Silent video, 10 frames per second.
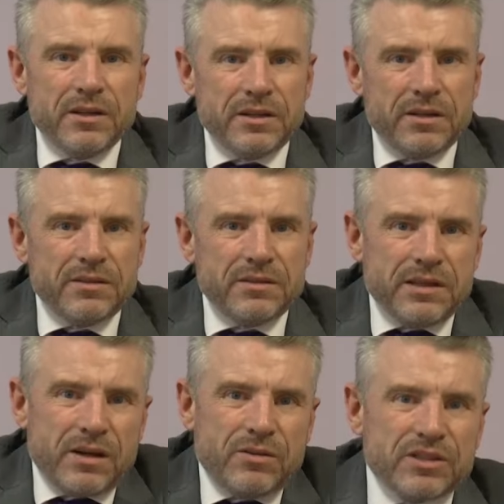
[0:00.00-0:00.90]
You know,
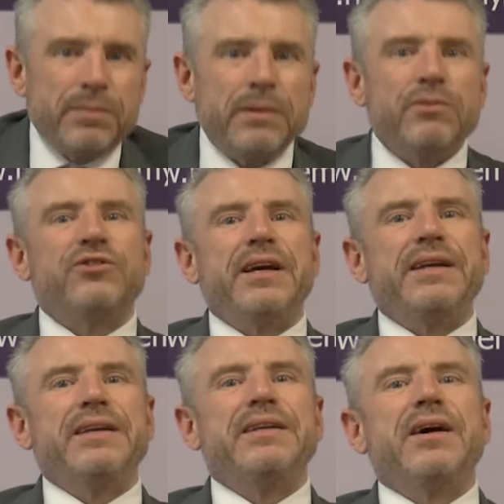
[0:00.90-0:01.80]
now some people
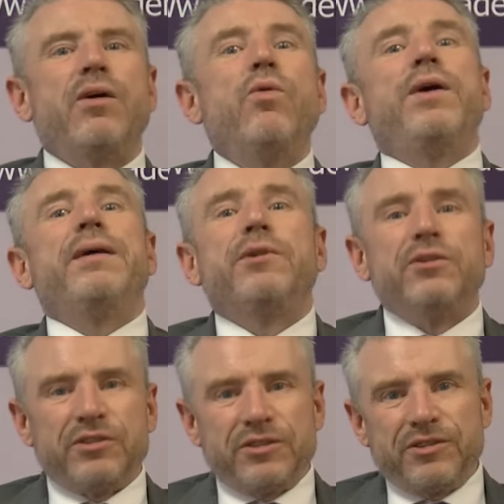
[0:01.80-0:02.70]
say that all
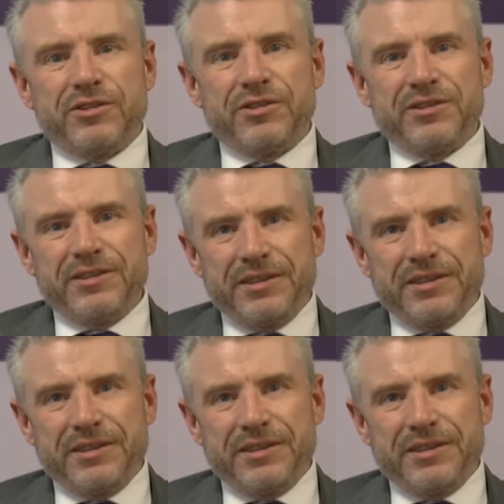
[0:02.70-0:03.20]
hypnosis